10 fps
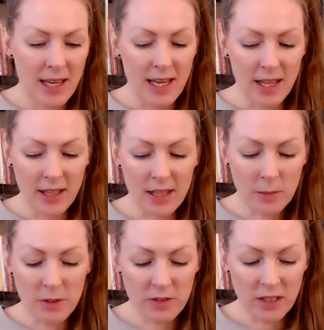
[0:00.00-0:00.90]
and then
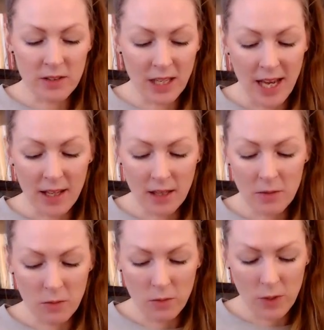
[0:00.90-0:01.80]
number 6 again.
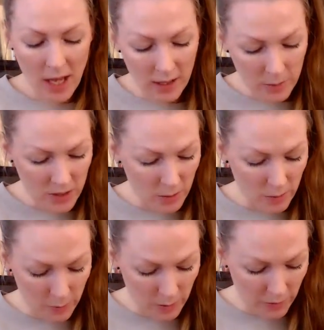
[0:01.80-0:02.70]
We had number 6
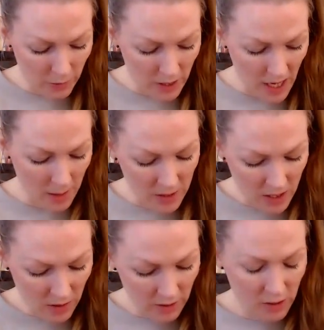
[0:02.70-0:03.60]
before. Yeah,
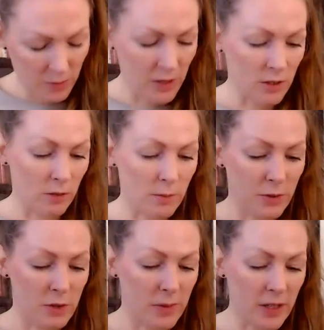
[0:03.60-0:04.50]
material and spiritual
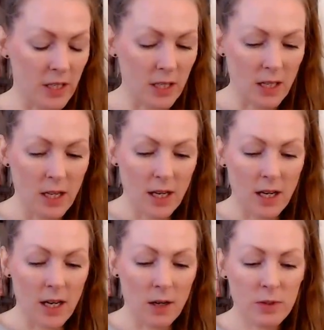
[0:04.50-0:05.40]
prosperity,
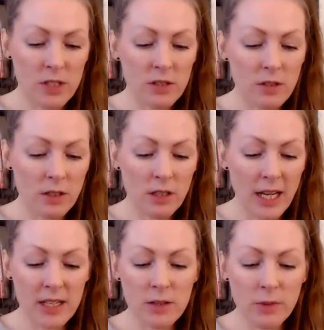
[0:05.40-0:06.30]
which is the
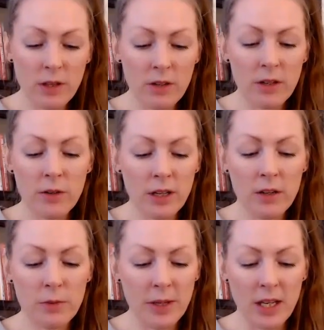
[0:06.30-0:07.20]
connection with your
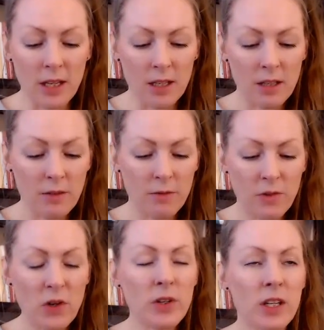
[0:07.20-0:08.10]
inner being.
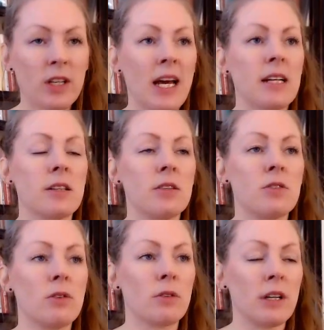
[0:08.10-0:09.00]
Very connected
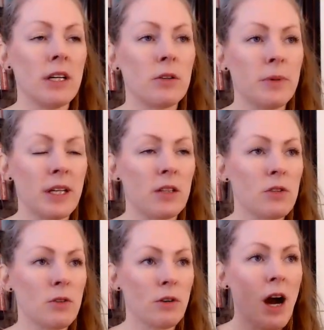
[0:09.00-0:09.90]
to your inner being,
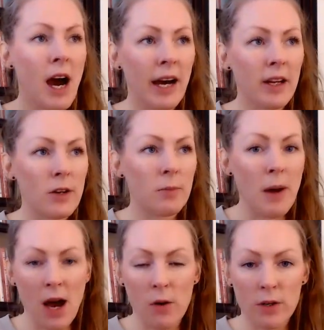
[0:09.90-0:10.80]
to your higher
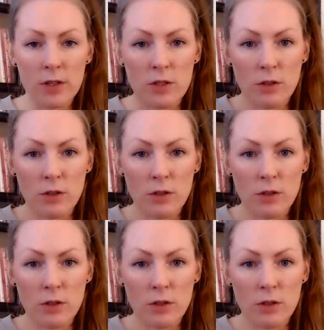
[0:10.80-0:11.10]
power,